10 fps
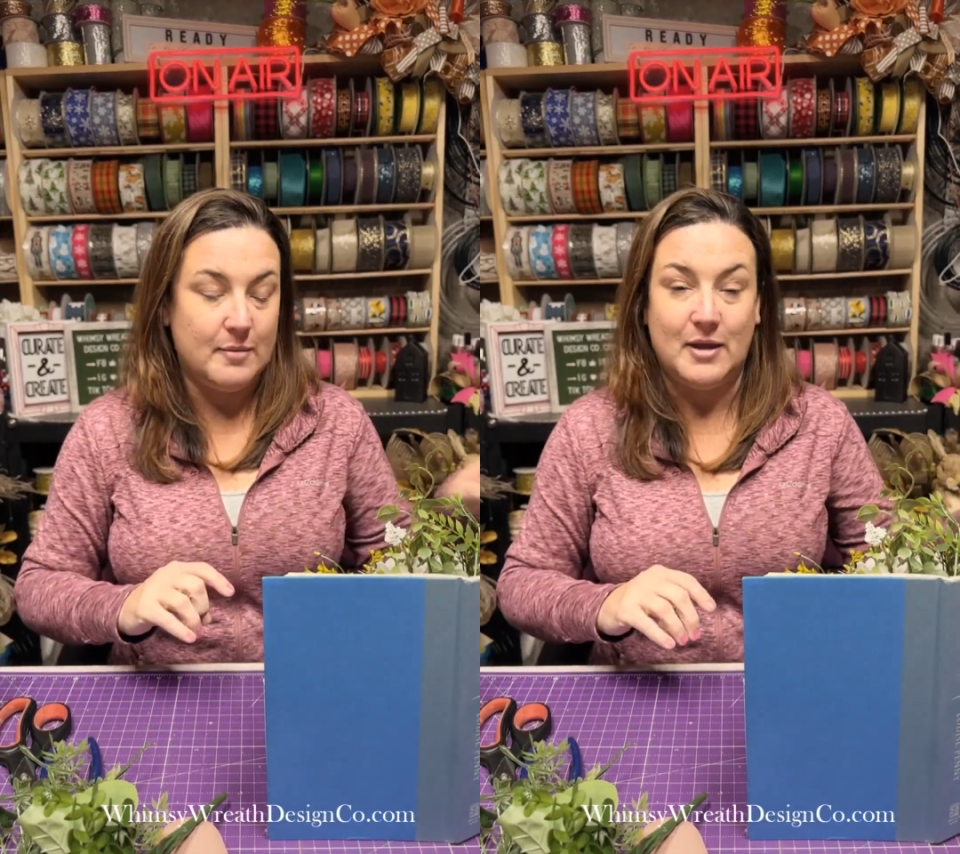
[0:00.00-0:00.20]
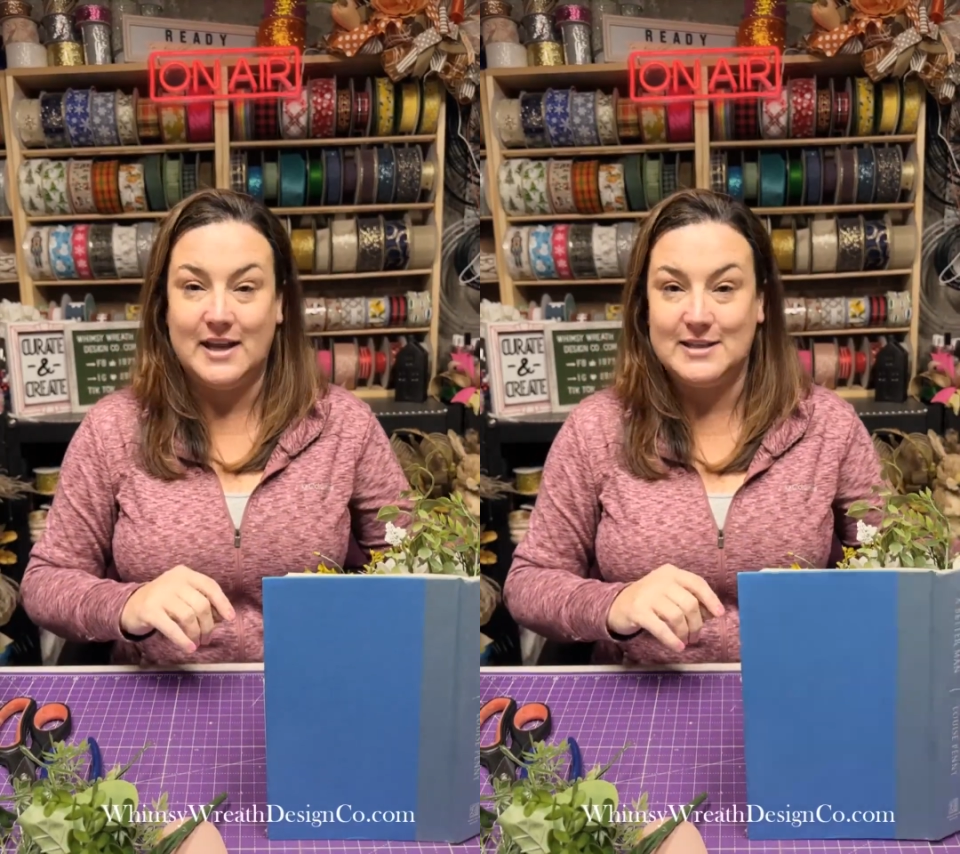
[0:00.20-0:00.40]

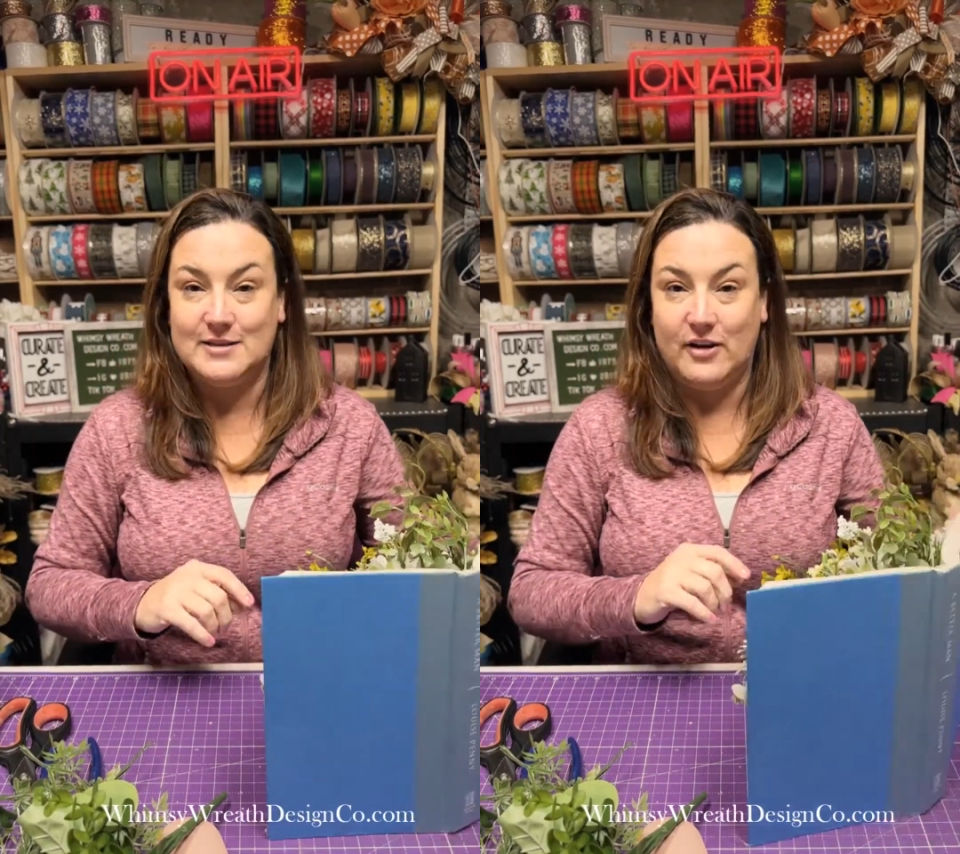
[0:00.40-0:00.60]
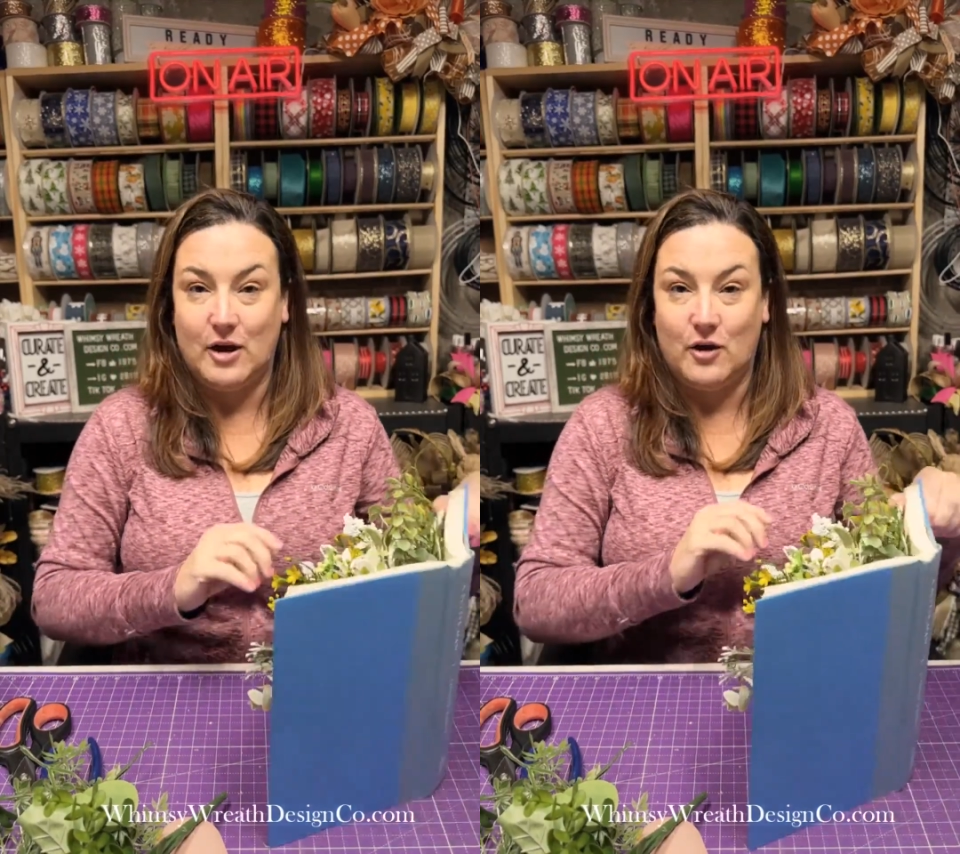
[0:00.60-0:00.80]
Like it's
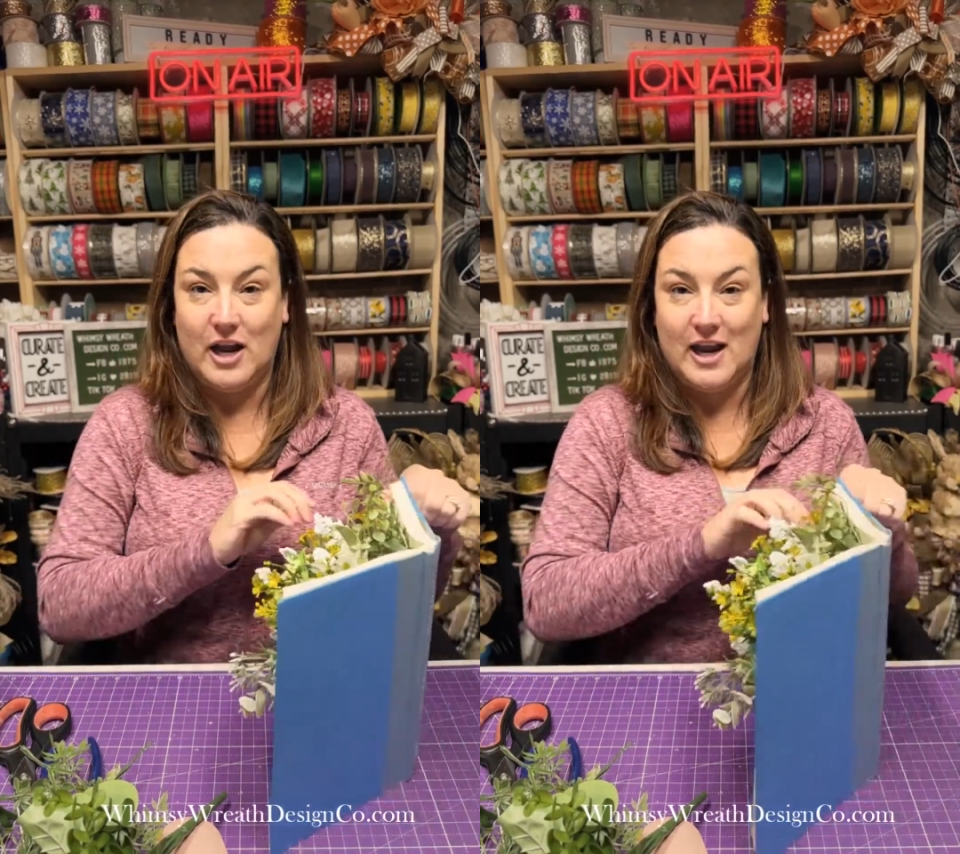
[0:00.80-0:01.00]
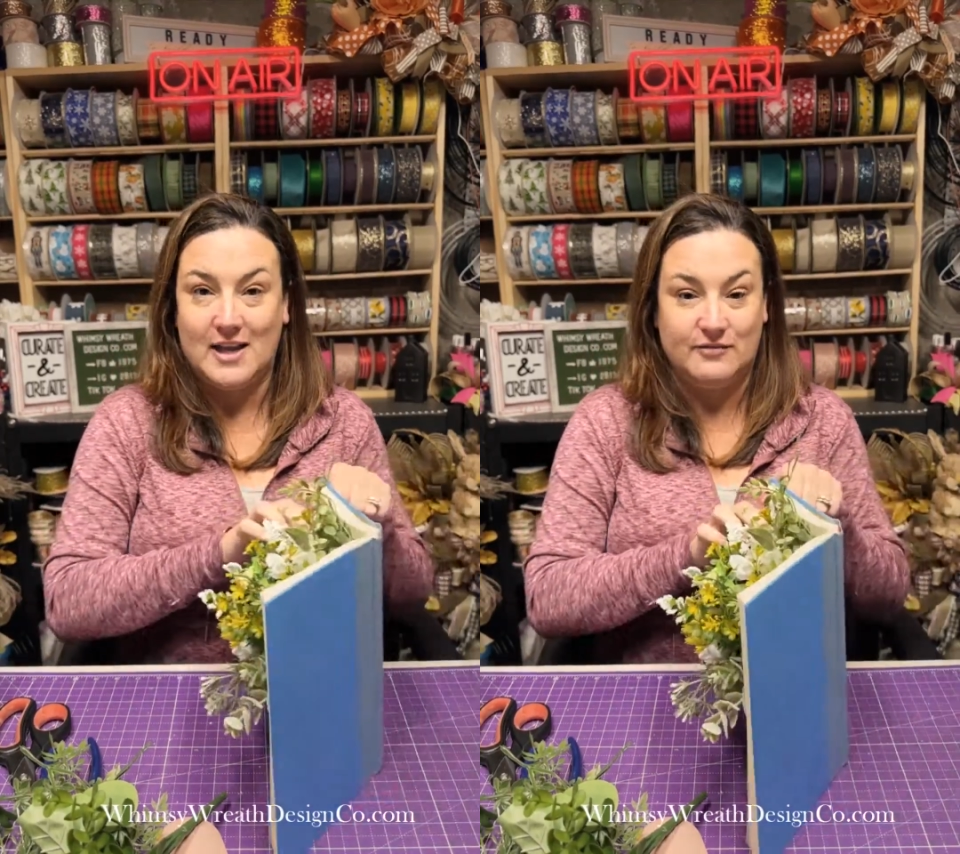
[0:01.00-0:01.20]
very